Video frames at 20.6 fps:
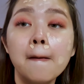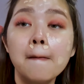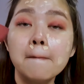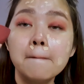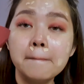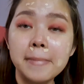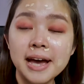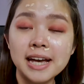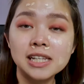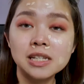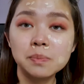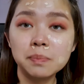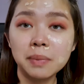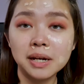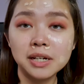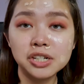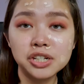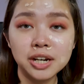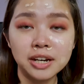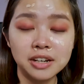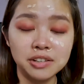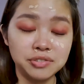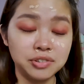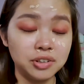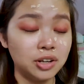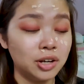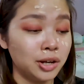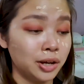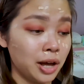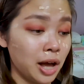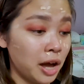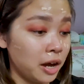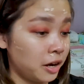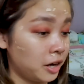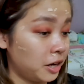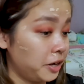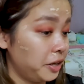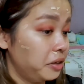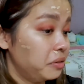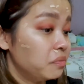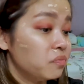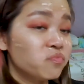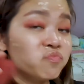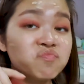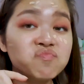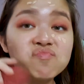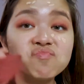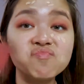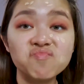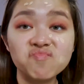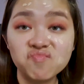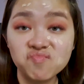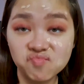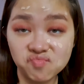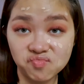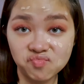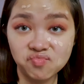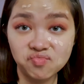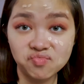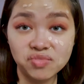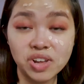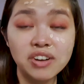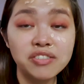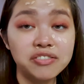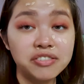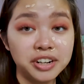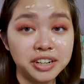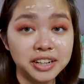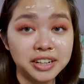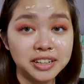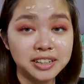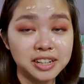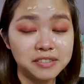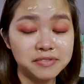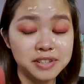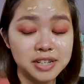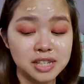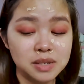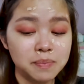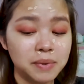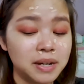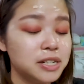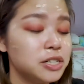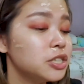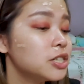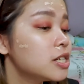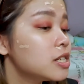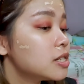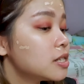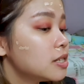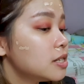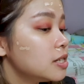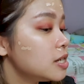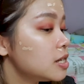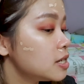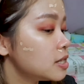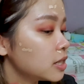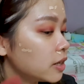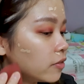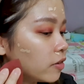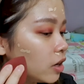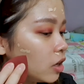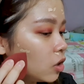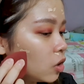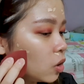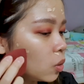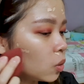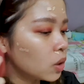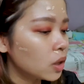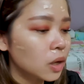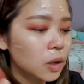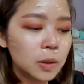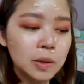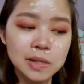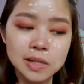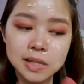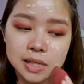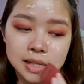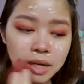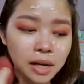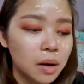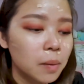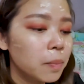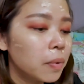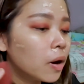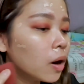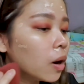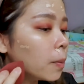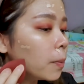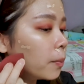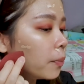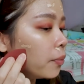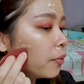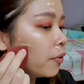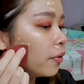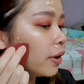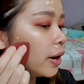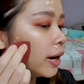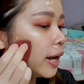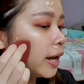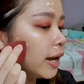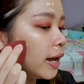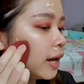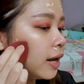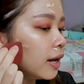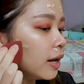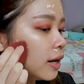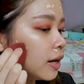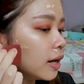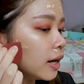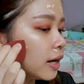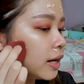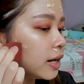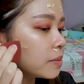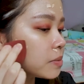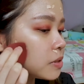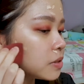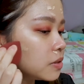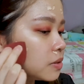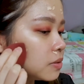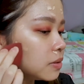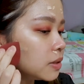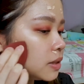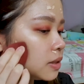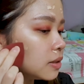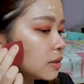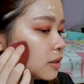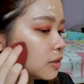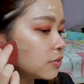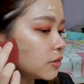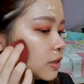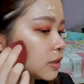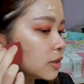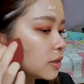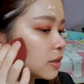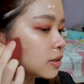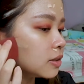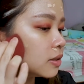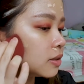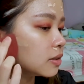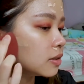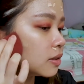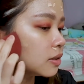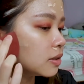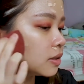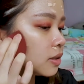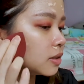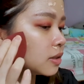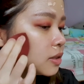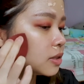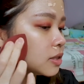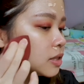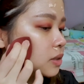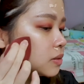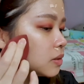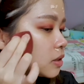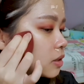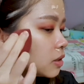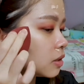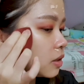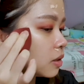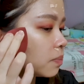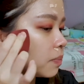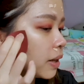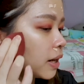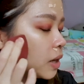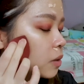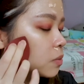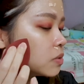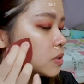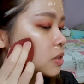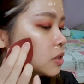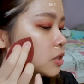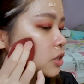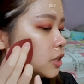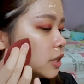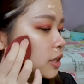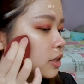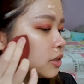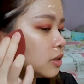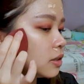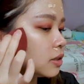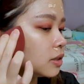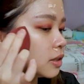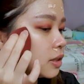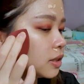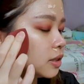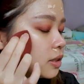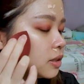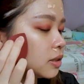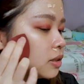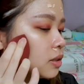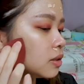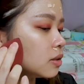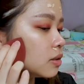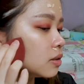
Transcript: Best sponge ever. I freaking love these sponges. These are a local Singapore brand and I absolutely love it. So I'm just gonna pounce gently.